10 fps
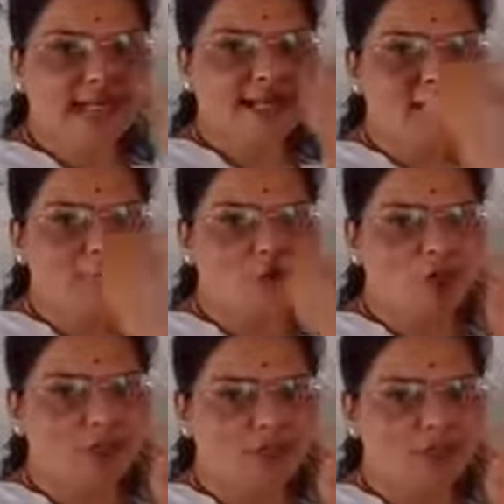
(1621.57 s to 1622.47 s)
cycle
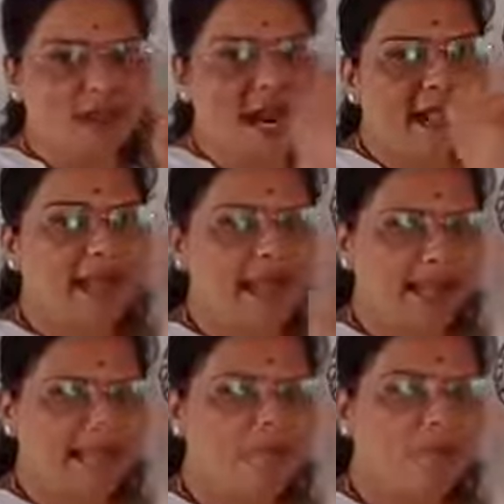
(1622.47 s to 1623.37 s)
stops at the
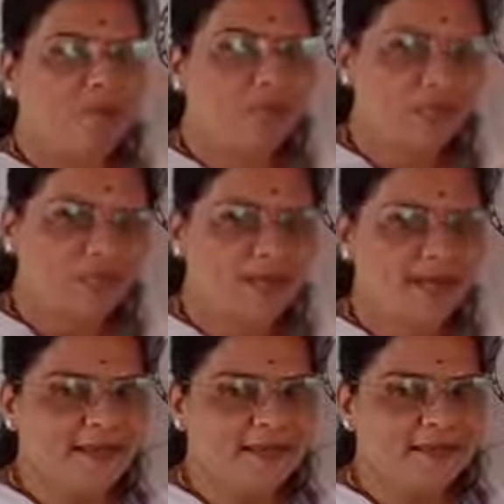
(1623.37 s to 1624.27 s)
age of 50
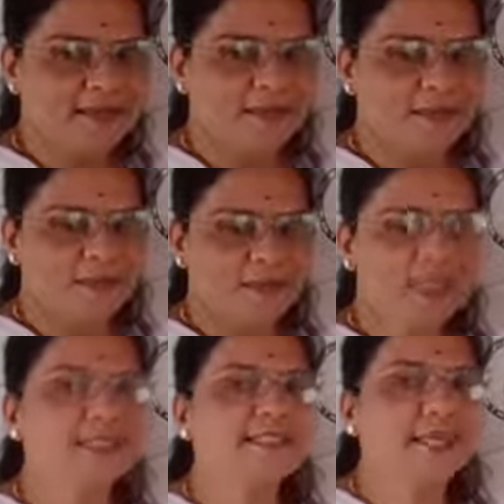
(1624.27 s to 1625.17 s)
years.
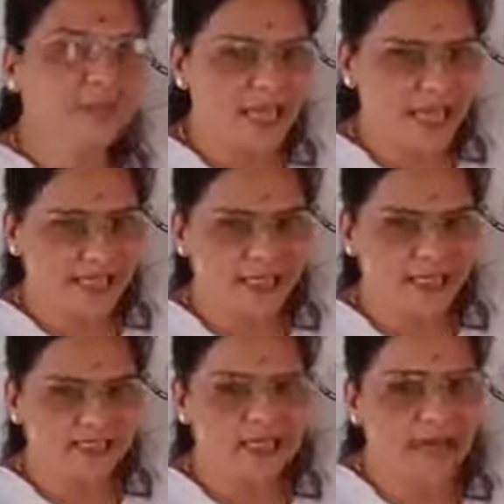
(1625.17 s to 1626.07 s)
In some
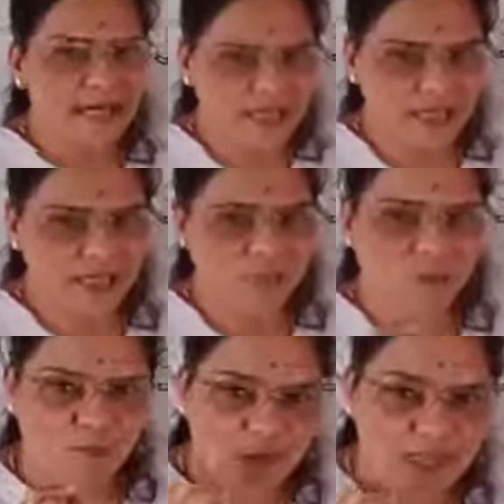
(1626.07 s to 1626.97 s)
cases, at the age
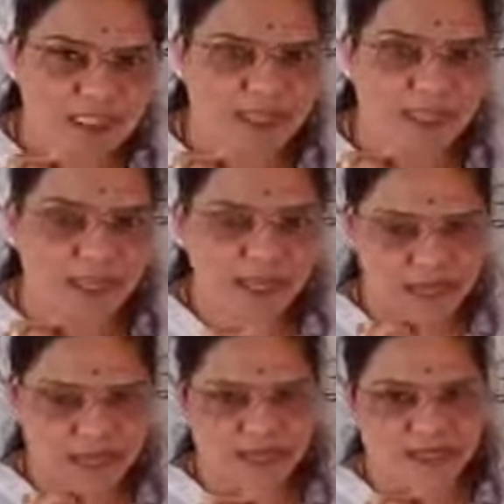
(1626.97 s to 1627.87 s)
of 47
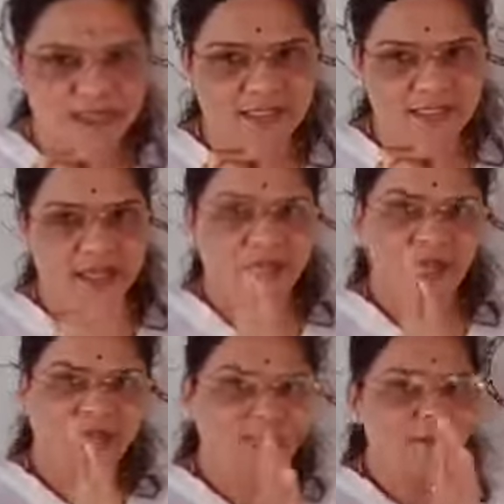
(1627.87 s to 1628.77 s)
years,
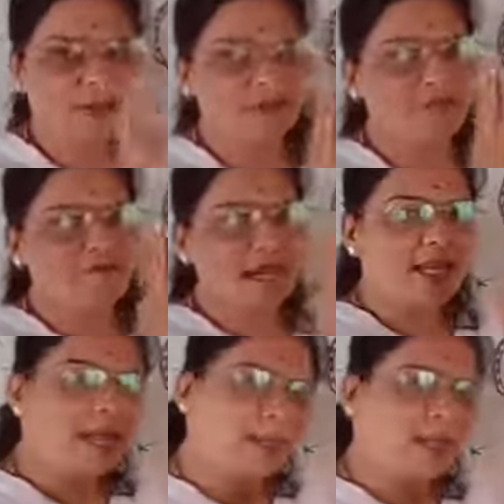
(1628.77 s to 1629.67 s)
it may be
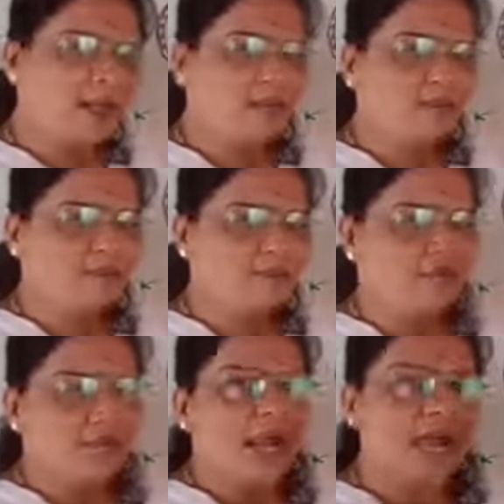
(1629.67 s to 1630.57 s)
variable
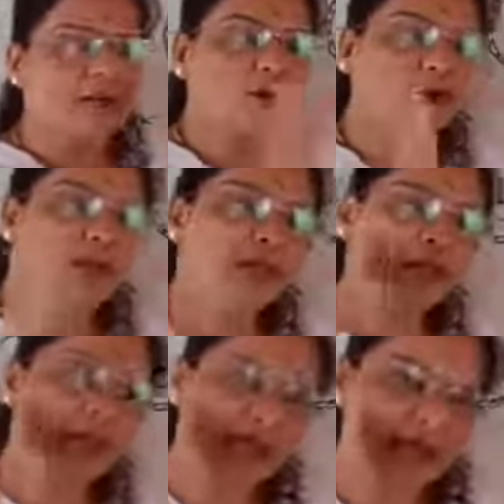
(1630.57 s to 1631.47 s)

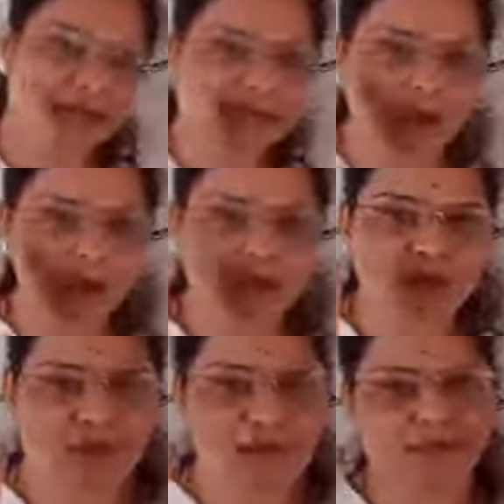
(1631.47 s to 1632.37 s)
according to the health
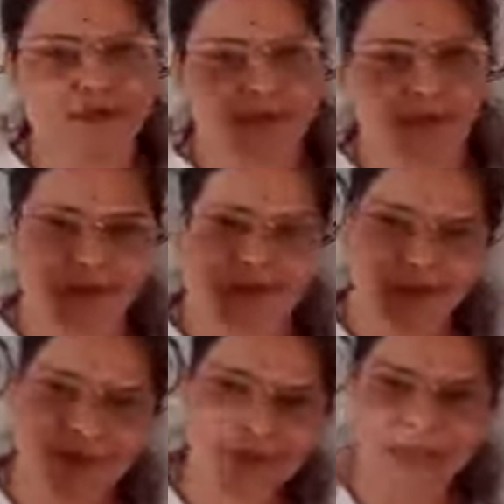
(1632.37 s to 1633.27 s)
of that
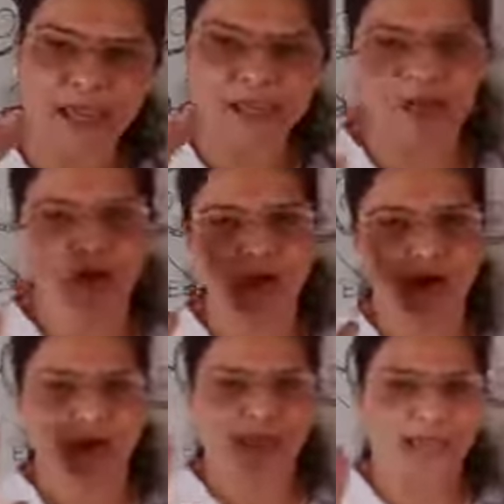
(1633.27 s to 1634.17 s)
female
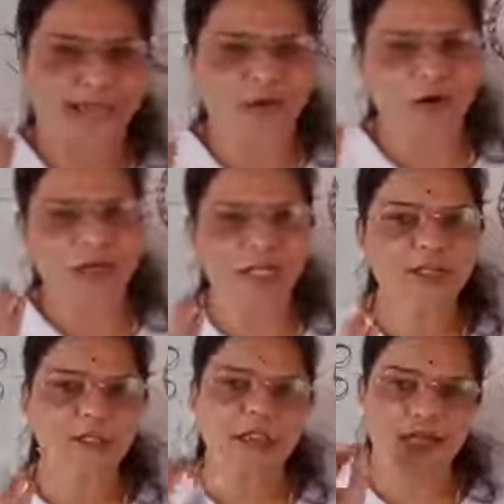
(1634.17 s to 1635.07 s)
or according
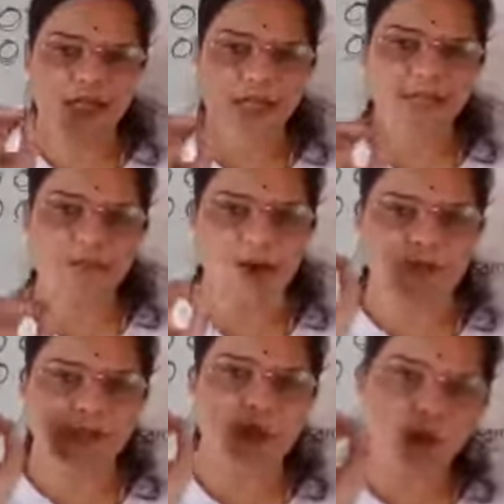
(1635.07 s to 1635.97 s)
to the health
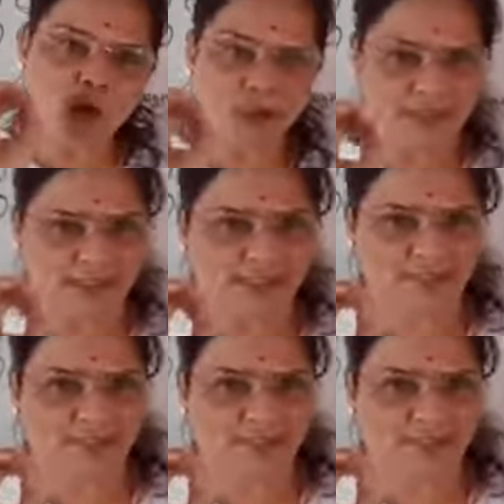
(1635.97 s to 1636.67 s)
of the woman.